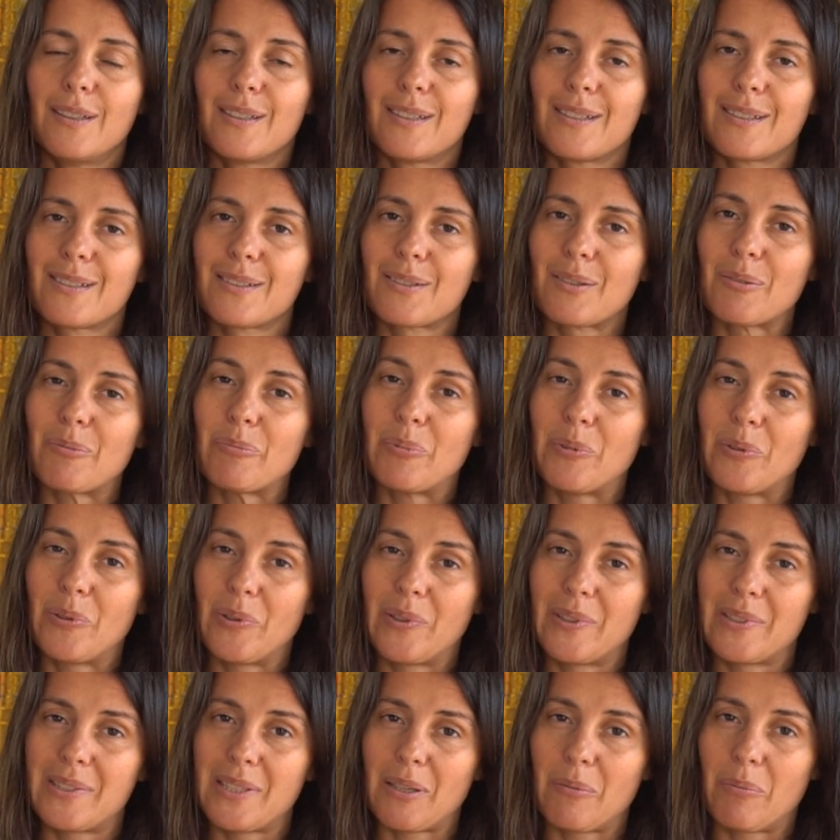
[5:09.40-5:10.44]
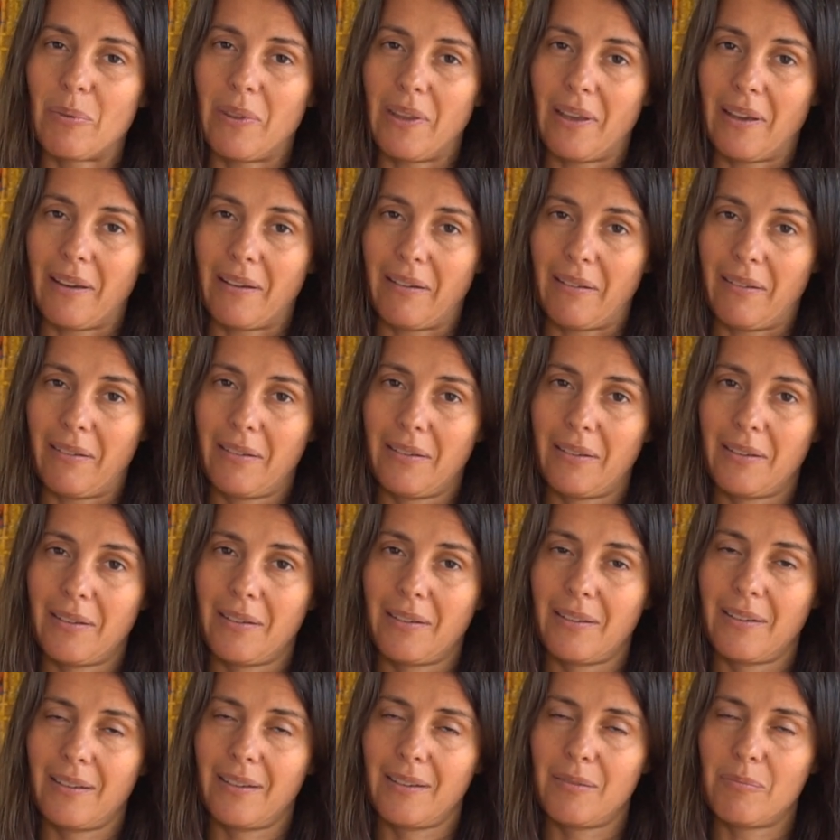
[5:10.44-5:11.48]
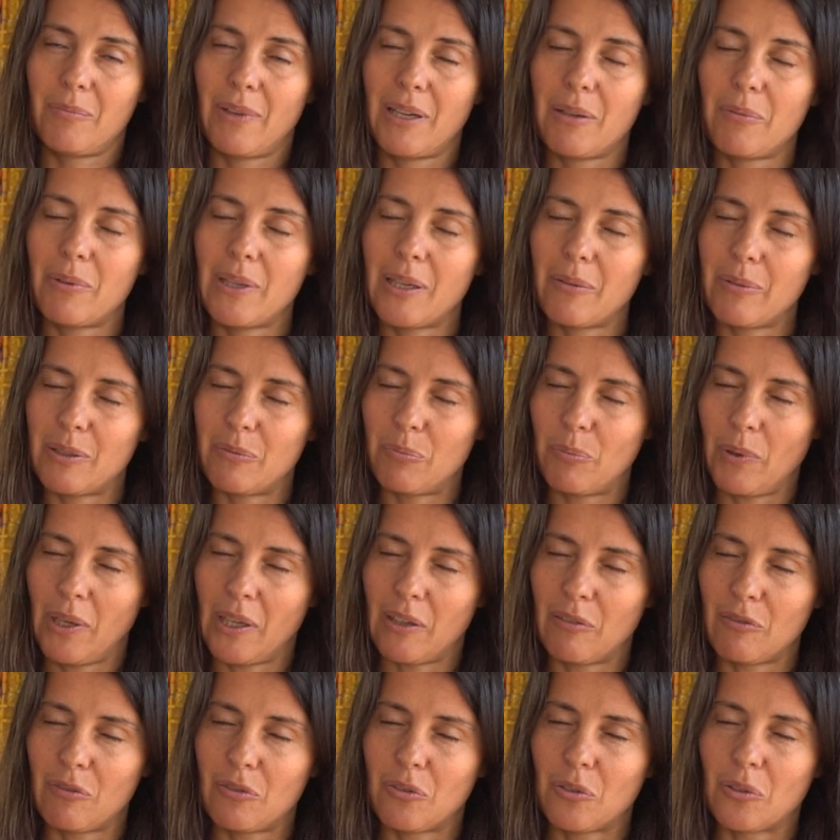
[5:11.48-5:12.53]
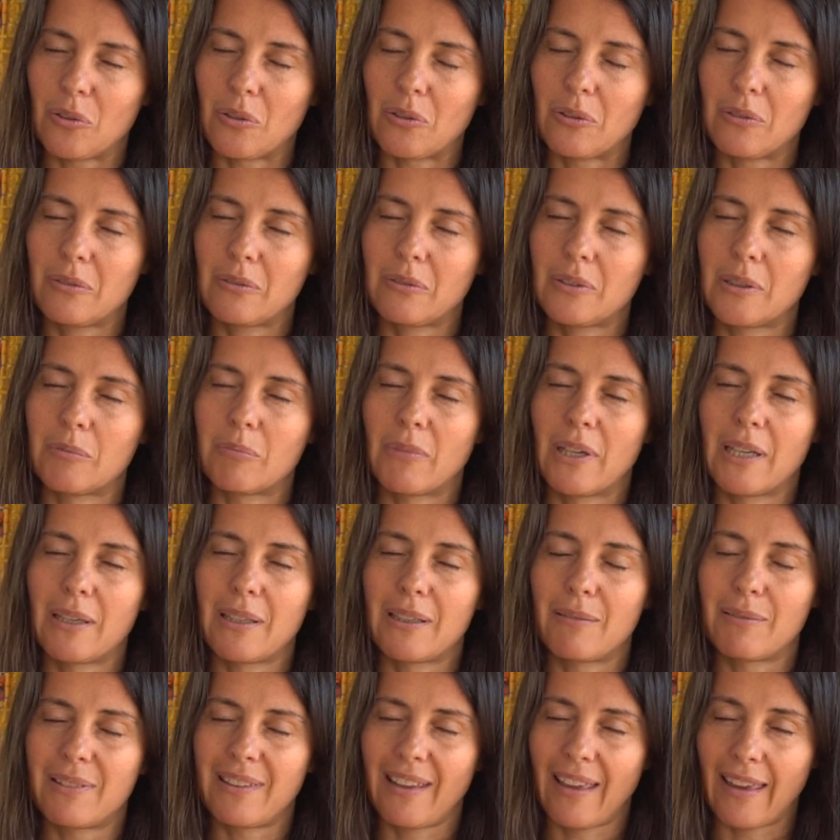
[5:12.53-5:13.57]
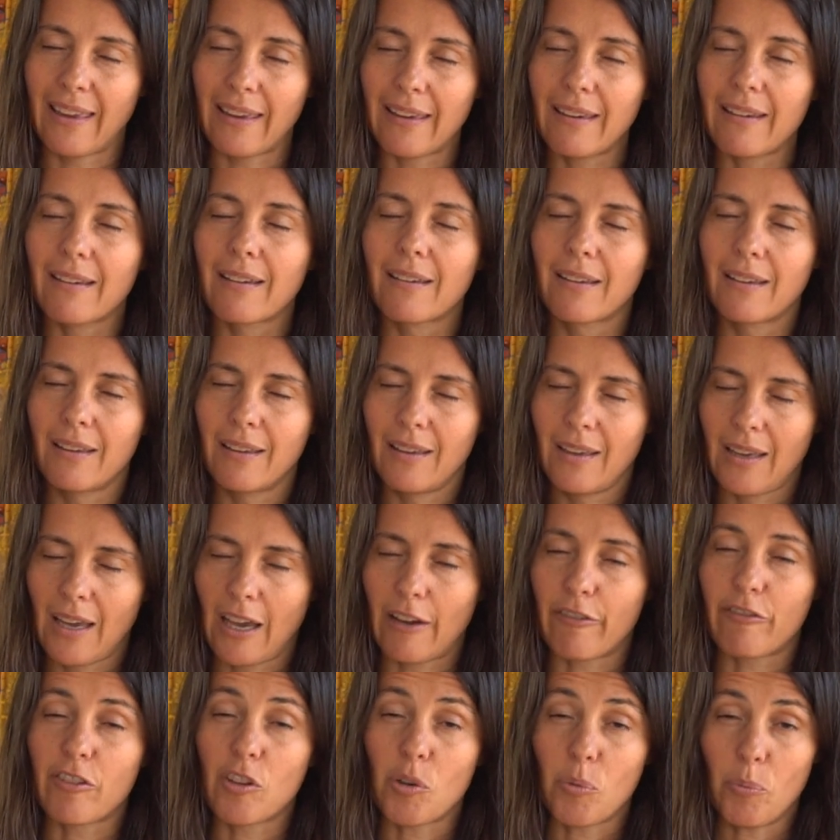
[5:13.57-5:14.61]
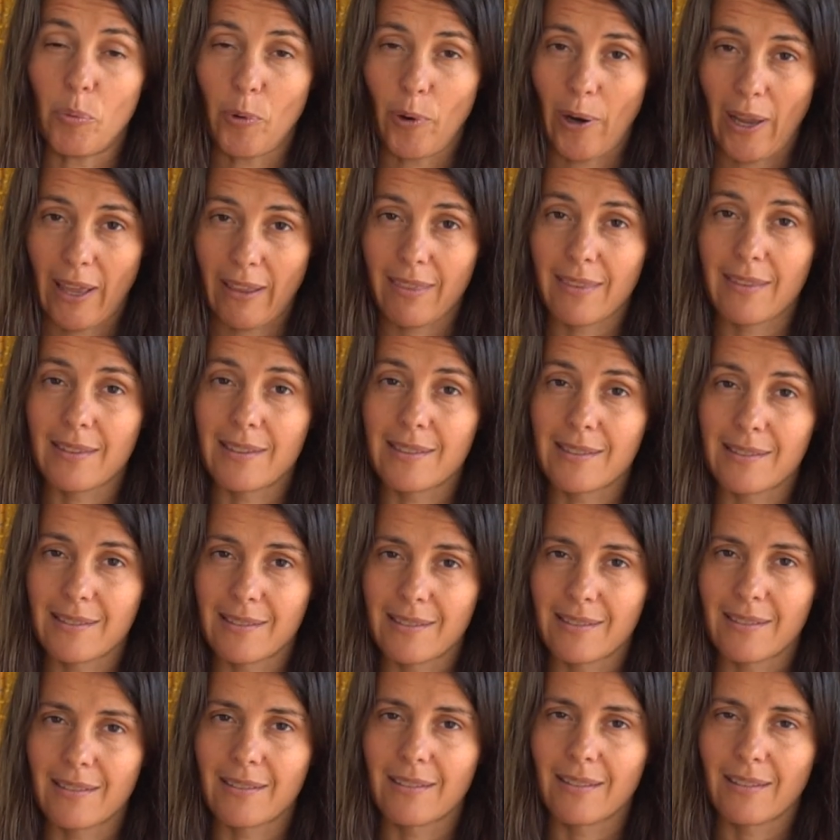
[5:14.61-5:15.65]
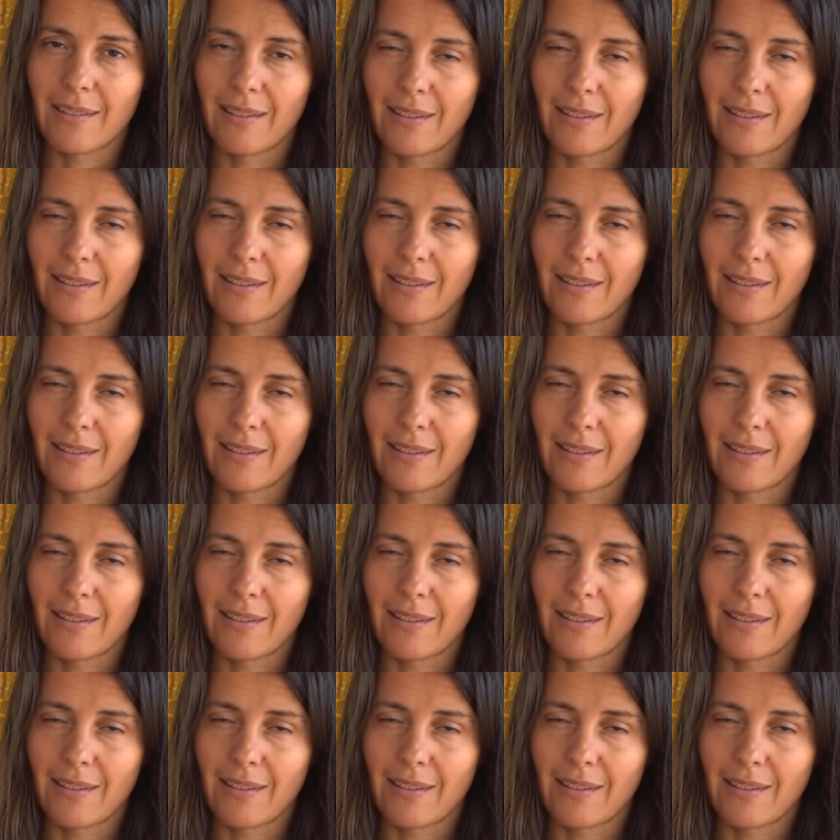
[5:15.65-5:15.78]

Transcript: some points up there. It might be a bit painful. It might take a few breaths